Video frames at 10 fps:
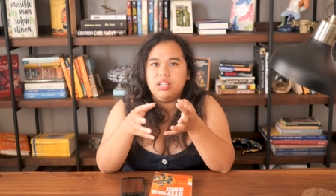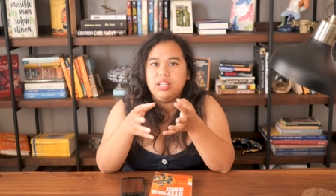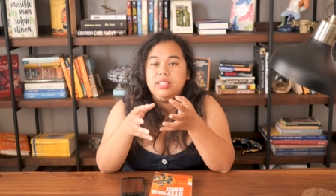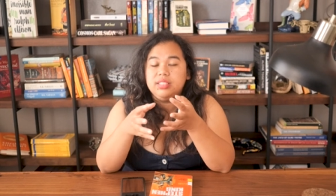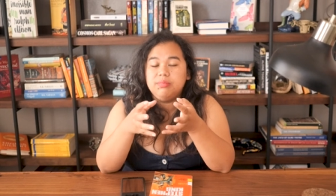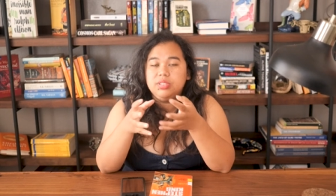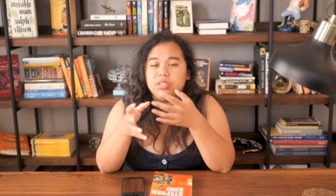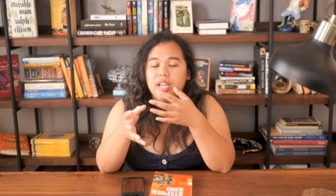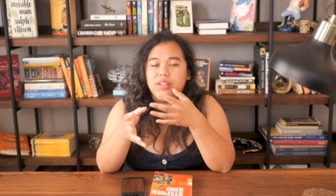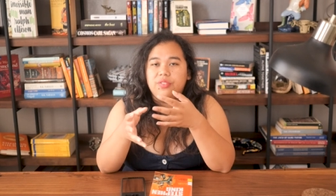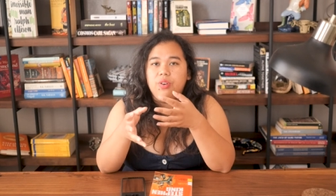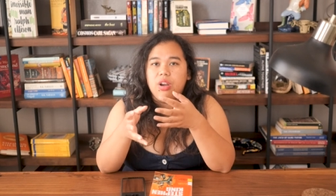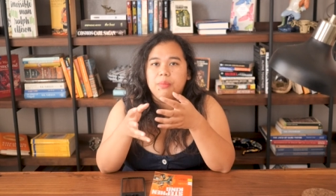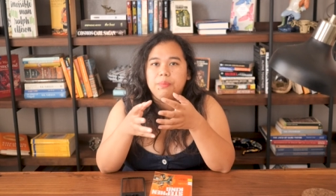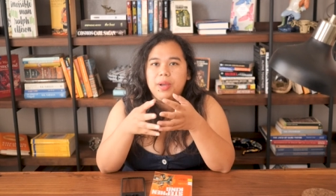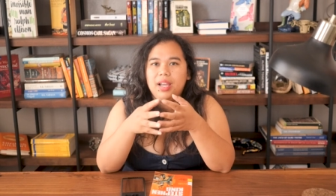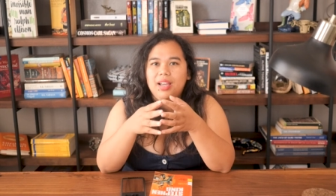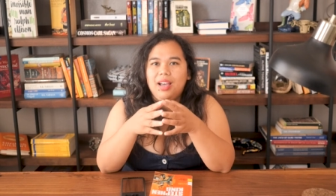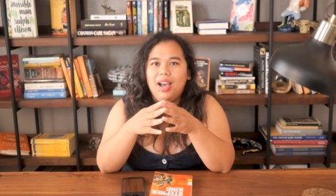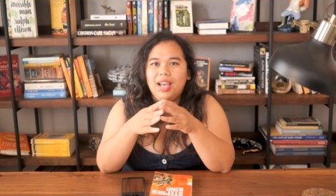in some kind of form but
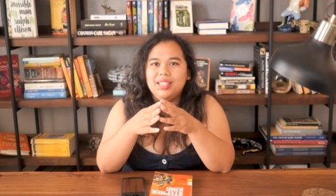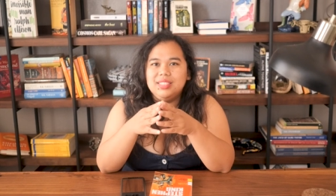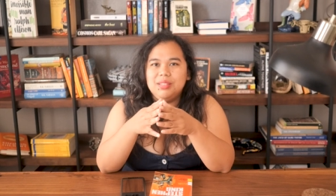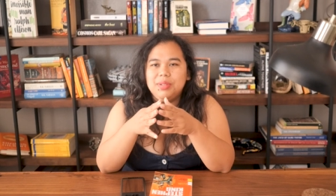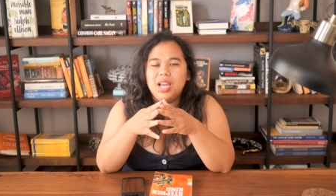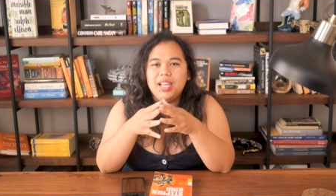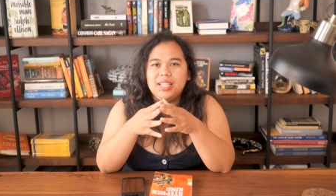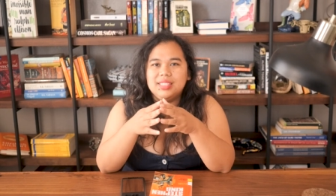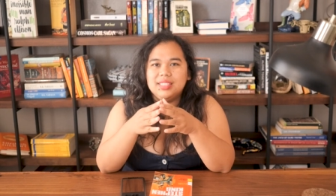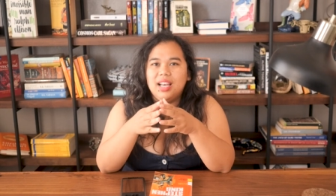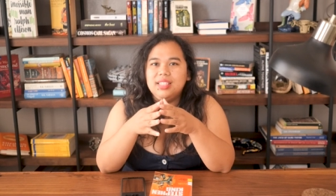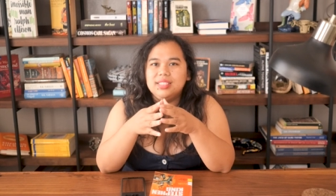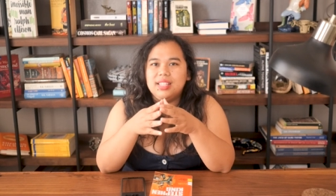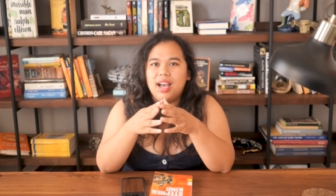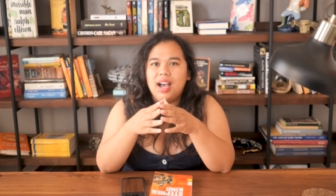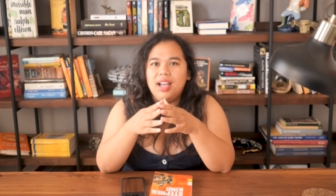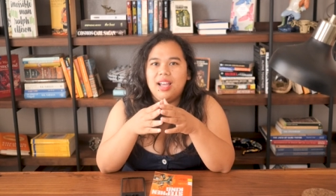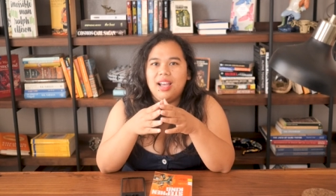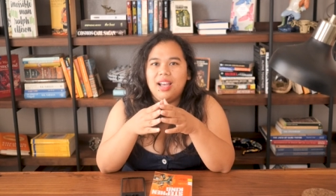at the same time it sucks that